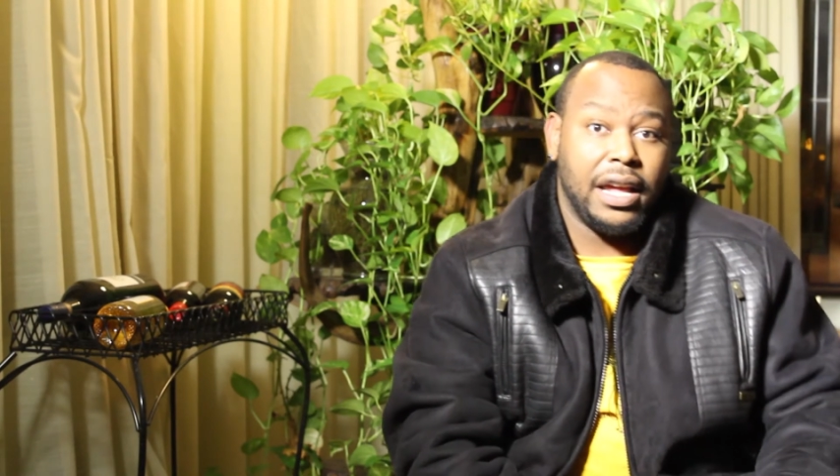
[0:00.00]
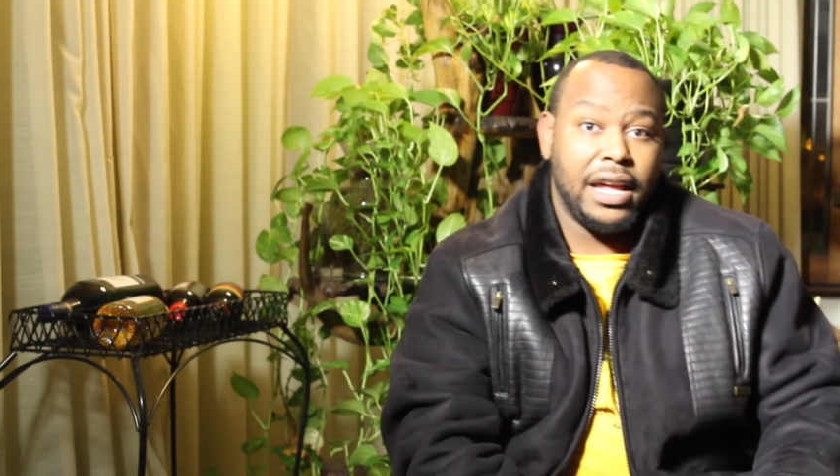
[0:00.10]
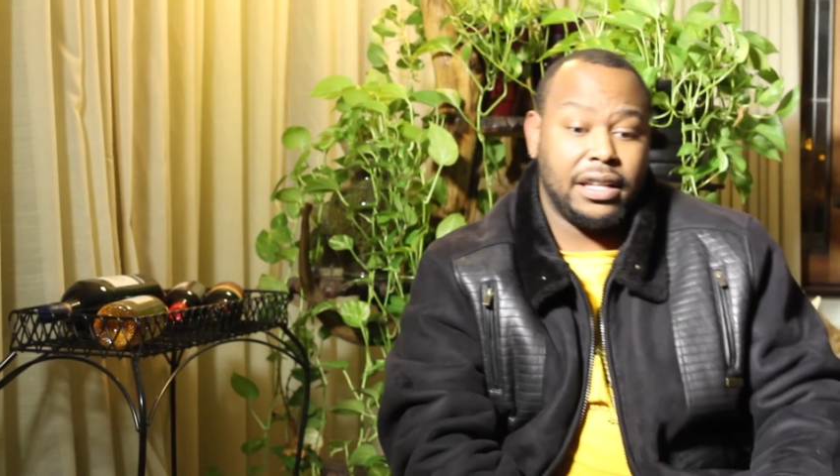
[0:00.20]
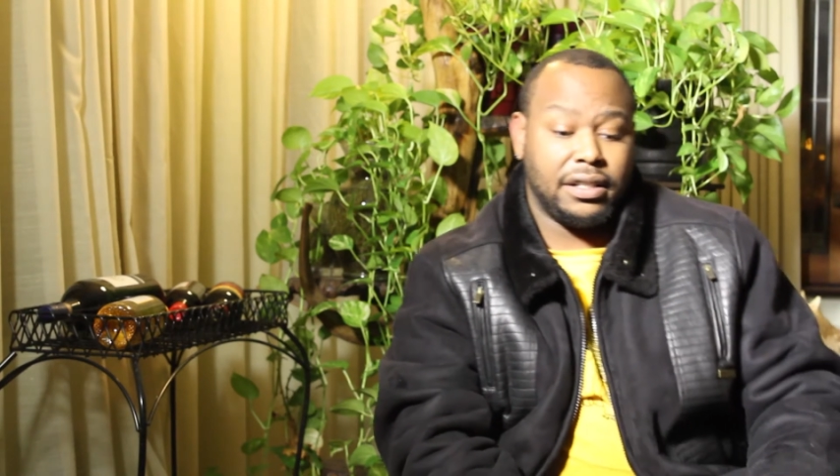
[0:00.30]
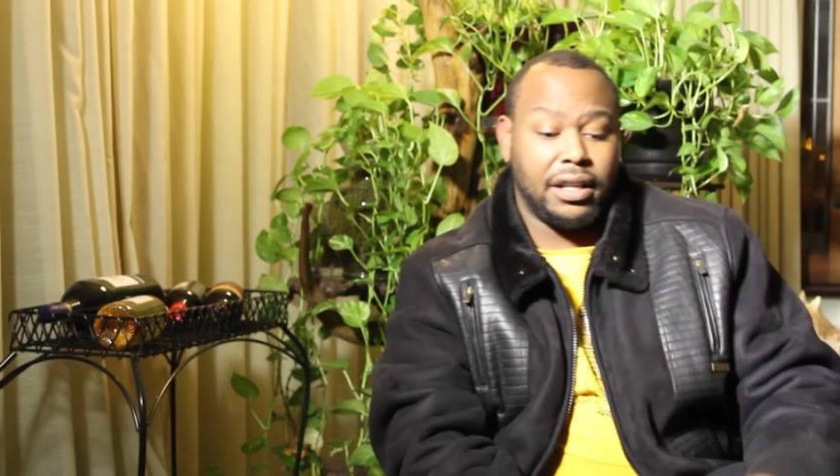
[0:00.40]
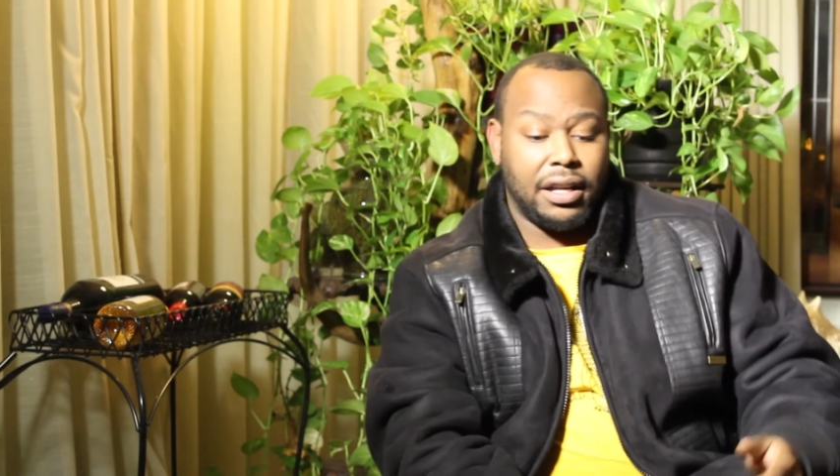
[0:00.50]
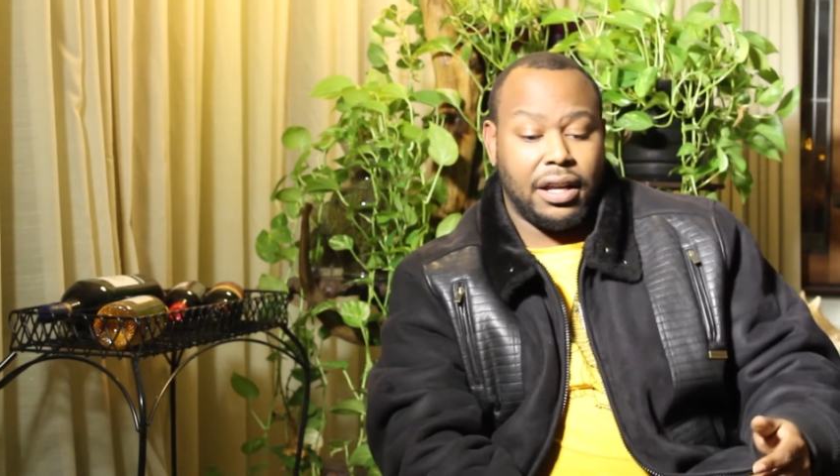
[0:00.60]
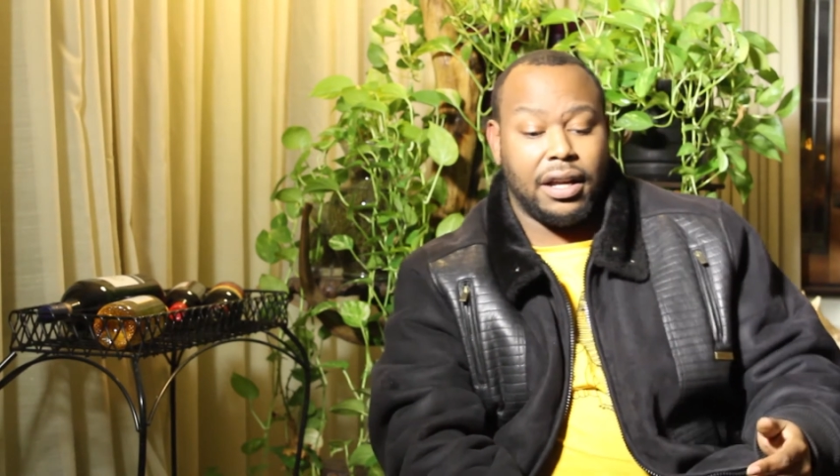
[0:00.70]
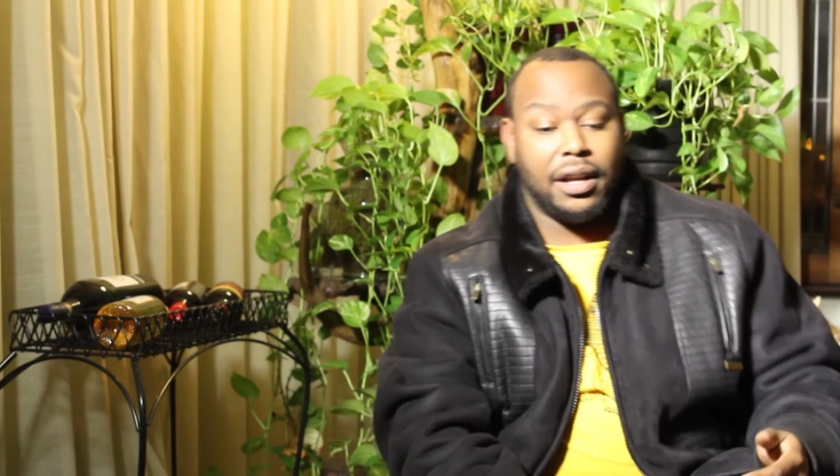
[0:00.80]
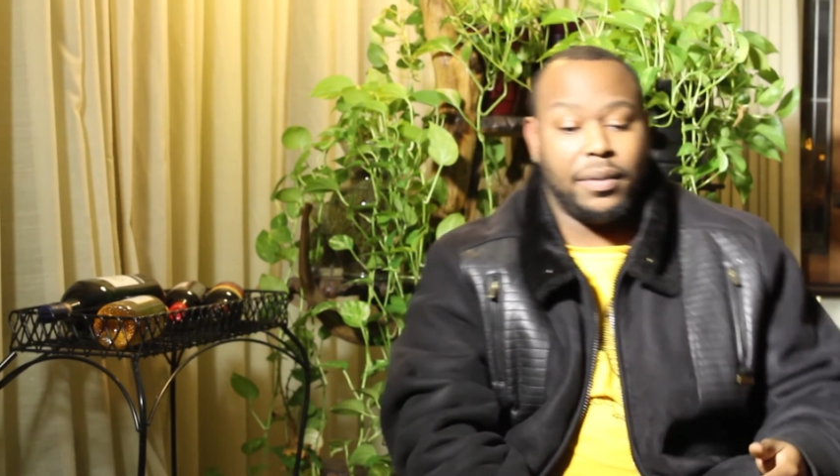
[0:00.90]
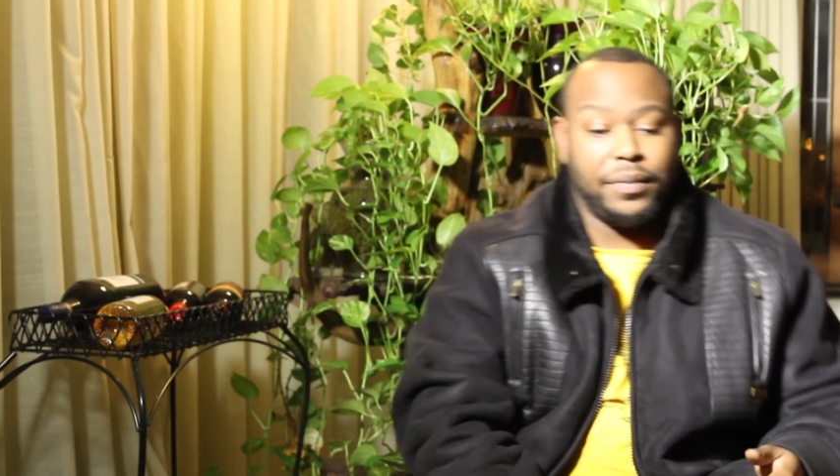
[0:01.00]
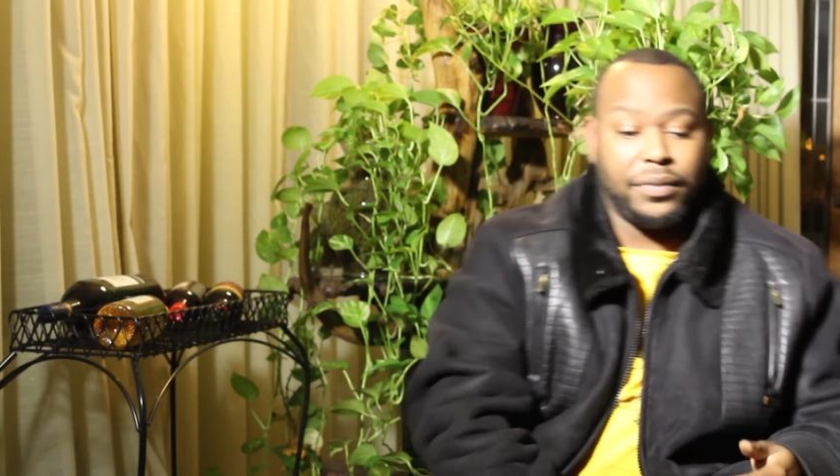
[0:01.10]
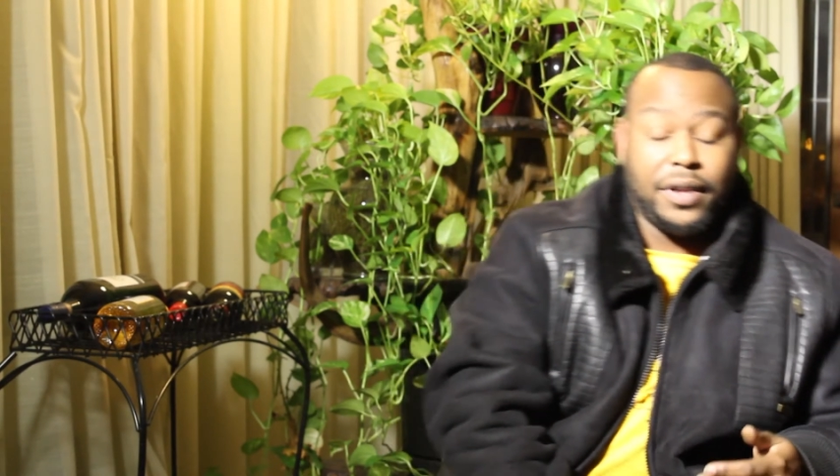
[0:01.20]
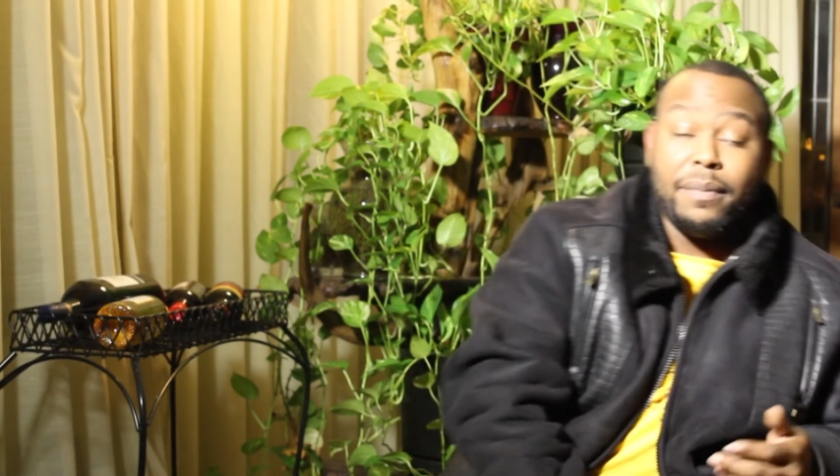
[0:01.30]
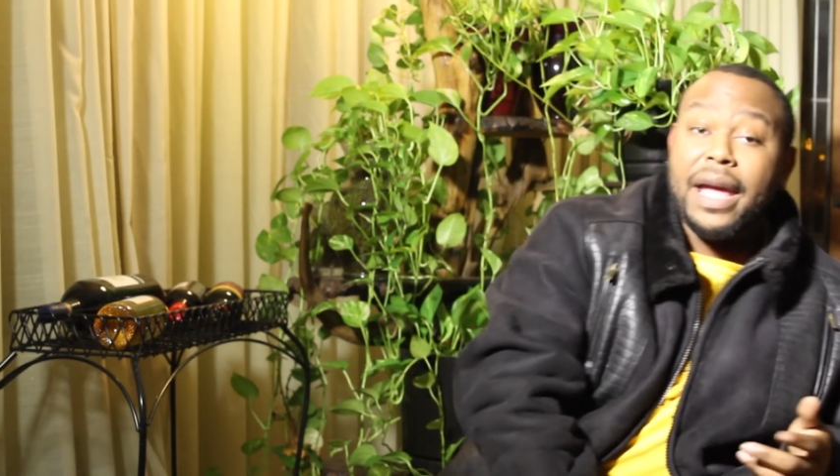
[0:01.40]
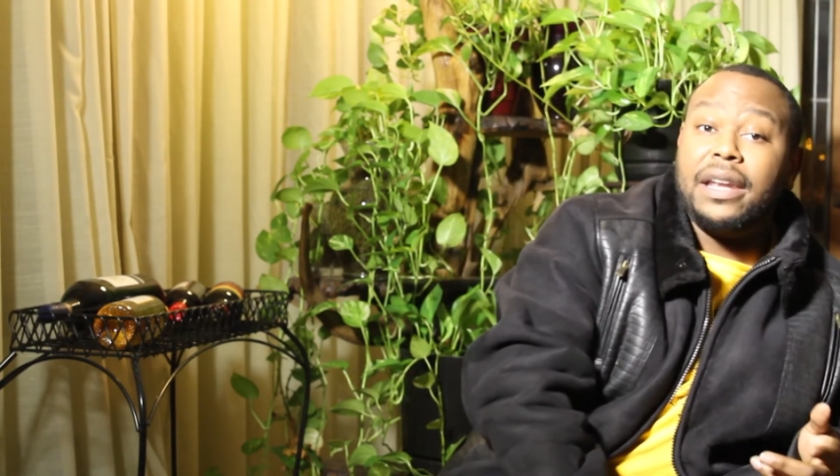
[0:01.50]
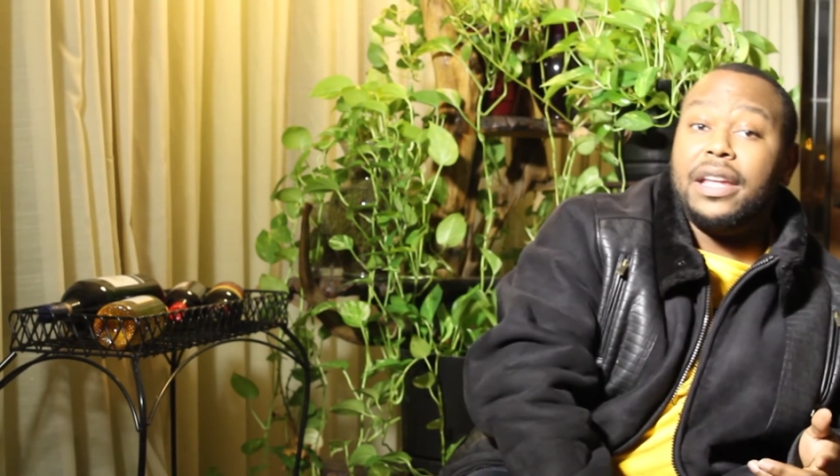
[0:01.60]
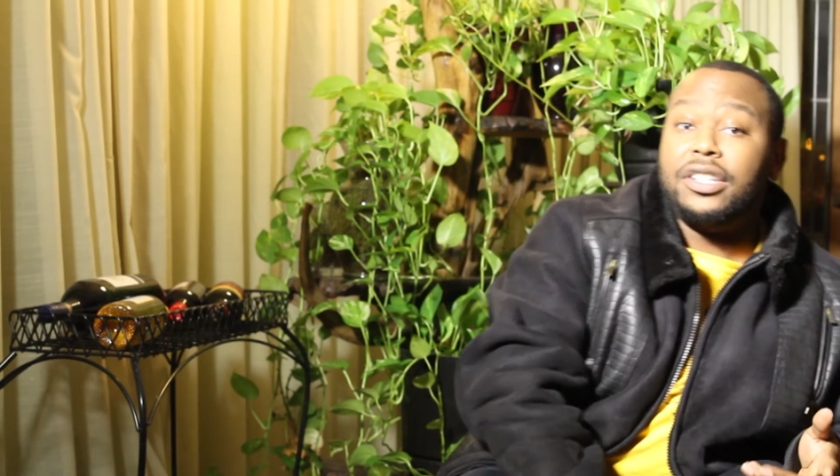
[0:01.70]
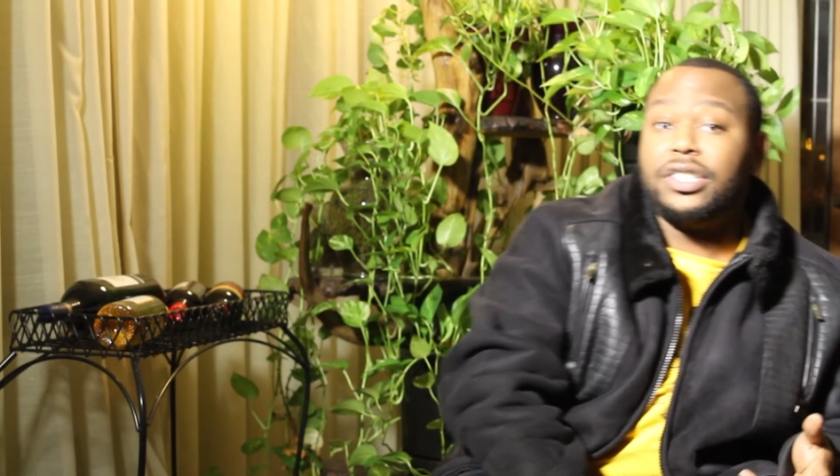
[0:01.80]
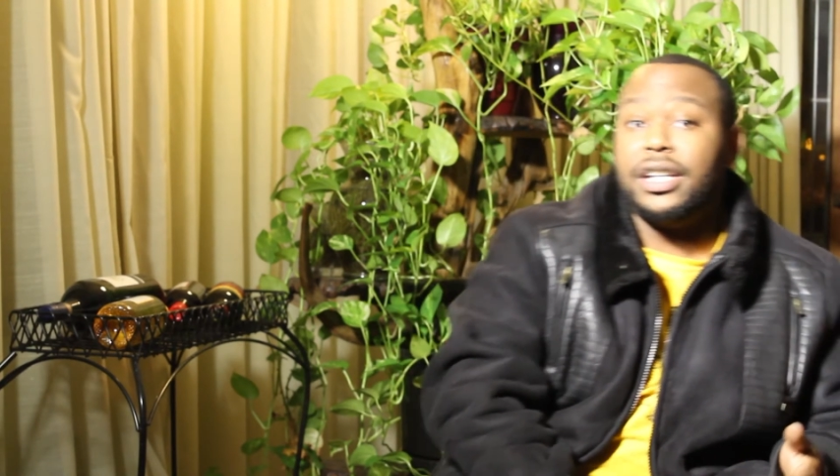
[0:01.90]
as the
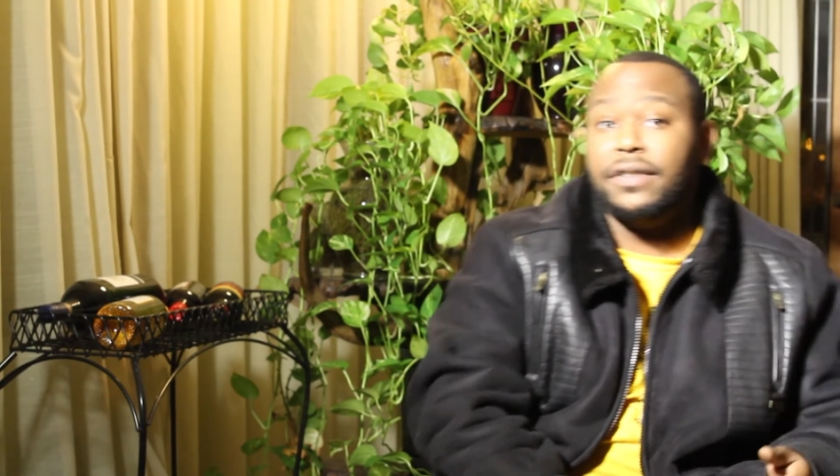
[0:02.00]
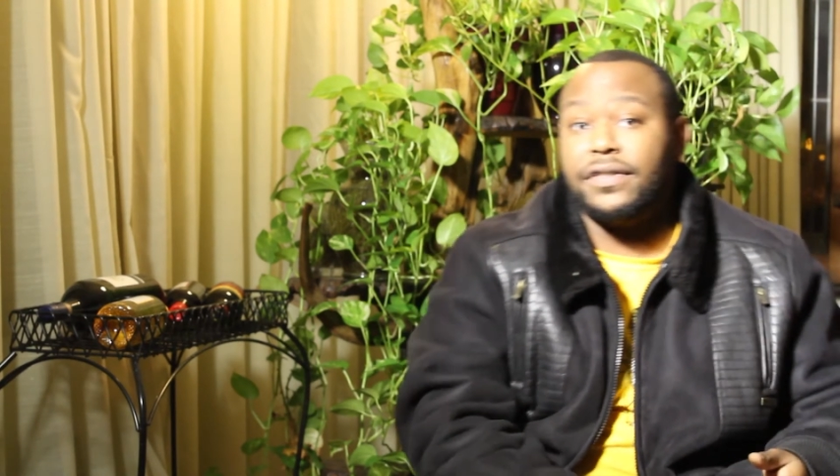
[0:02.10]
commander-in-chief.